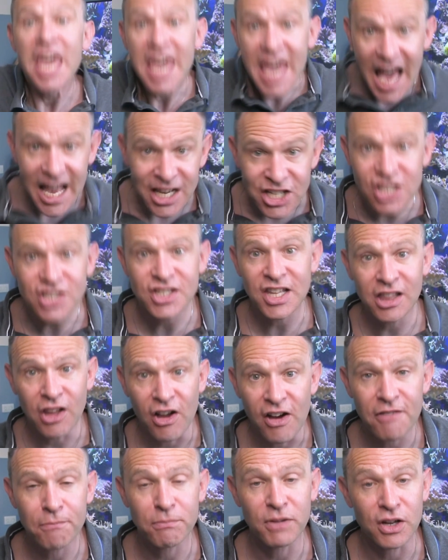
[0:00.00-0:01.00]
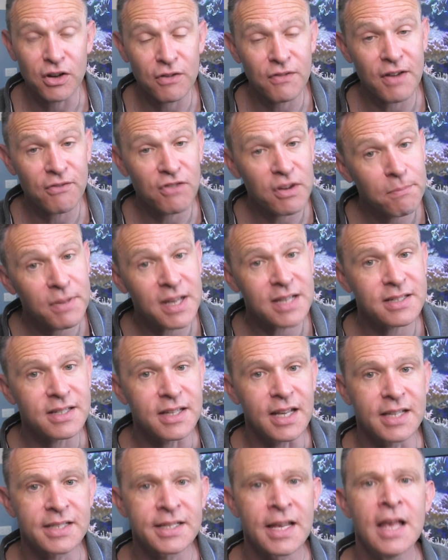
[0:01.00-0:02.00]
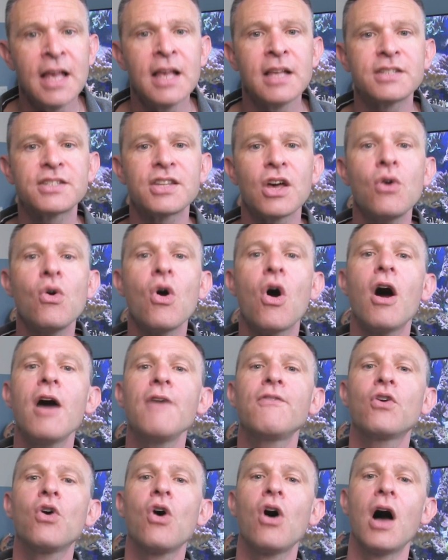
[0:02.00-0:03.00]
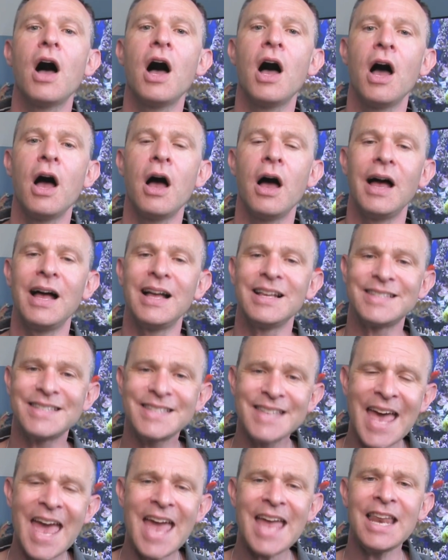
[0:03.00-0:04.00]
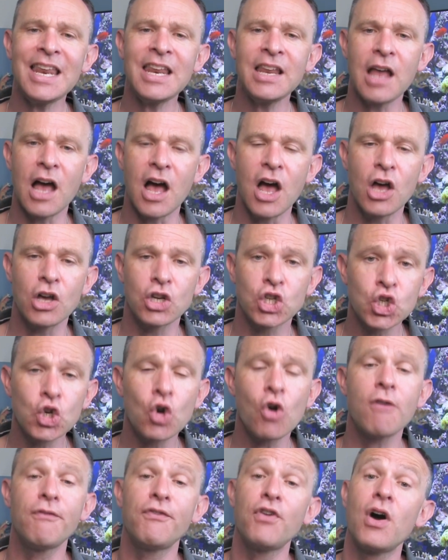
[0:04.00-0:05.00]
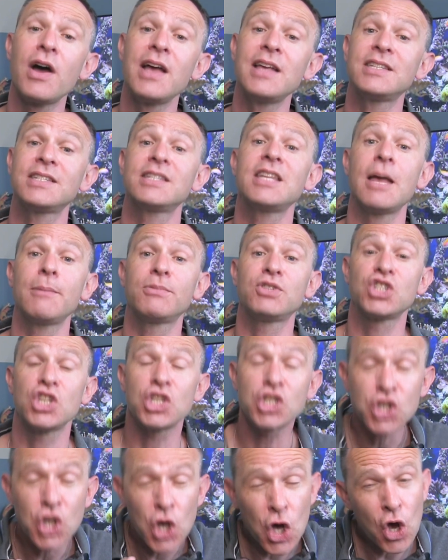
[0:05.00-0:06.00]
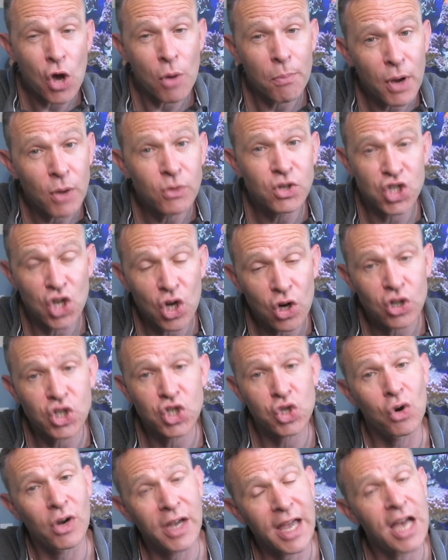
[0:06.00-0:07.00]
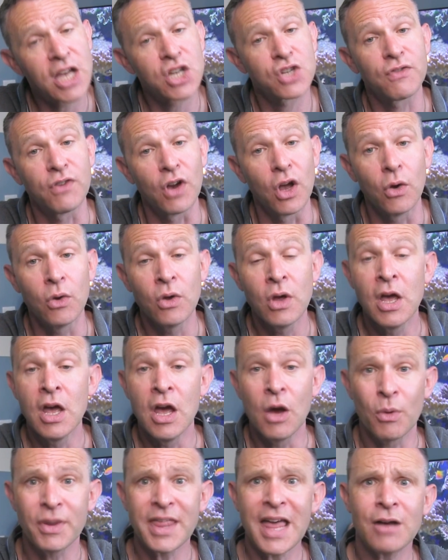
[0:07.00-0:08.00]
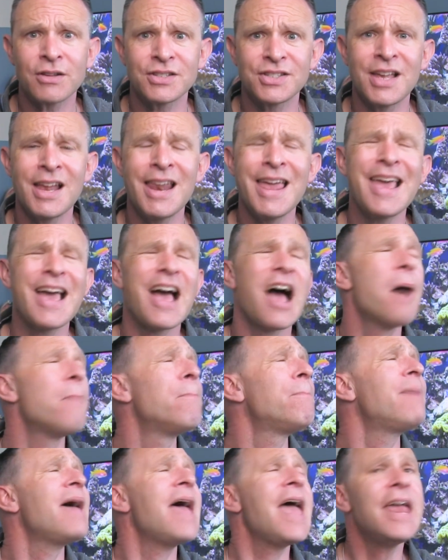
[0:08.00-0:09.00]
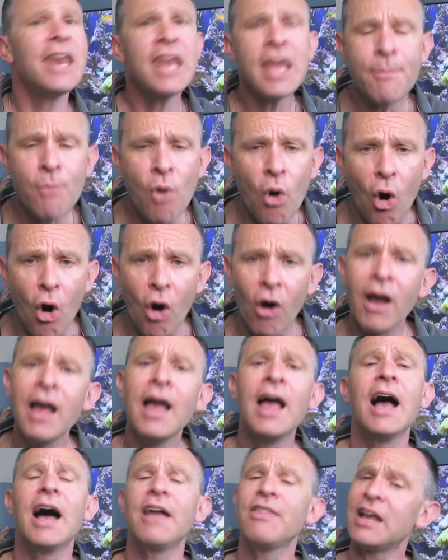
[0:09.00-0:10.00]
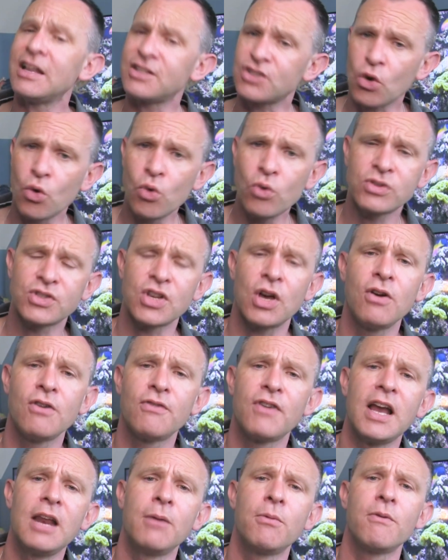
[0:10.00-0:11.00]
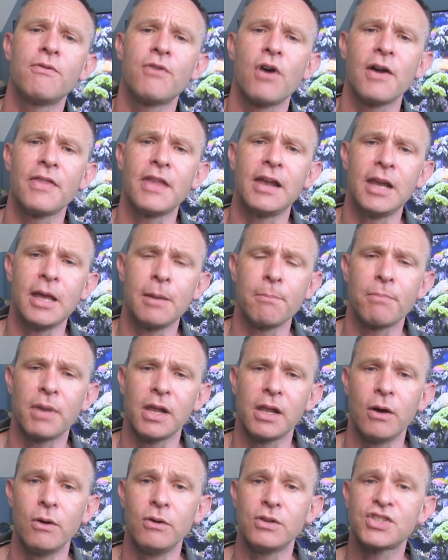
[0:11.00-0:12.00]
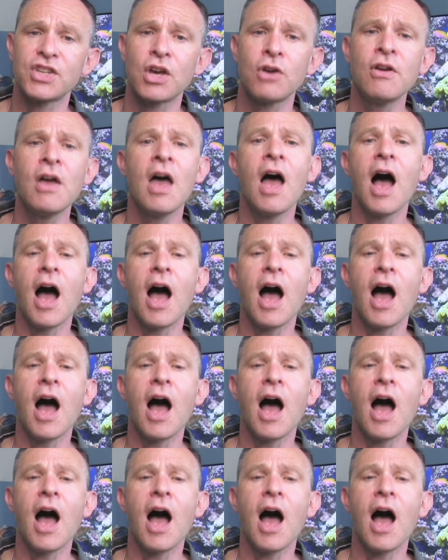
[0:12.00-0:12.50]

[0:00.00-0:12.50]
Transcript: Cash is the lifeblood of every business. So I've got a 10 surefire steps to turbocharge your cash flow without selling a penny more. And that's also available via the link below. So